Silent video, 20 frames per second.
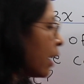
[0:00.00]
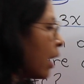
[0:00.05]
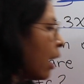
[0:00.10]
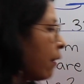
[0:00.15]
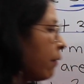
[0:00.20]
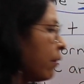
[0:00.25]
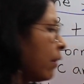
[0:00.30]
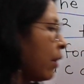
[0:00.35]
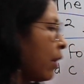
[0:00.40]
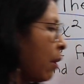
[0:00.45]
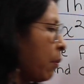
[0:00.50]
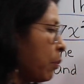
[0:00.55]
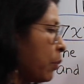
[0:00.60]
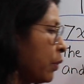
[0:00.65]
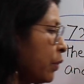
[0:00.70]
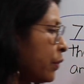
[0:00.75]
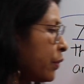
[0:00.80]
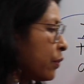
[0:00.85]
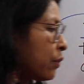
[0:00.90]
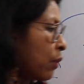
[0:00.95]
I have the
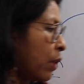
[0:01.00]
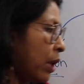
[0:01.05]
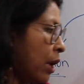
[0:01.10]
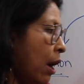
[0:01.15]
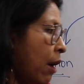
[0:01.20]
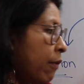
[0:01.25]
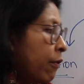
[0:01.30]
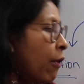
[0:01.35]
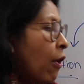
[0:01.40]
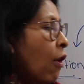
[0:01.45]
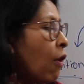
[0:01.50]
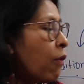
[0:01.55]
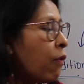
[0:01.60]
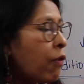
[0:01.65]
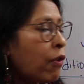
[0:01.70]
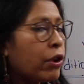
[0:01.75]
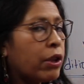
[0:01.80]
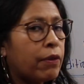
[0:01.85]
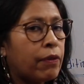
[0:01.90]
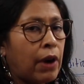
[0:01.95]
numbers, so I have
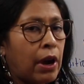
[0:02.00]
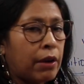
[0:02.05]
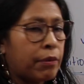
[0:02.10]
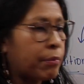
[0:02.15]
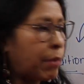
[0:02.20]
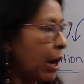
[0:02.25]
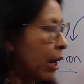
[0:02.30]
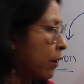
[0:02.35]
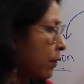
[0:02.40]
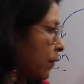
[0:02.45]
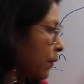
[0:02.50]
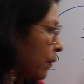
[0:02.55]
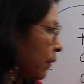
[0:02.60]
45 minus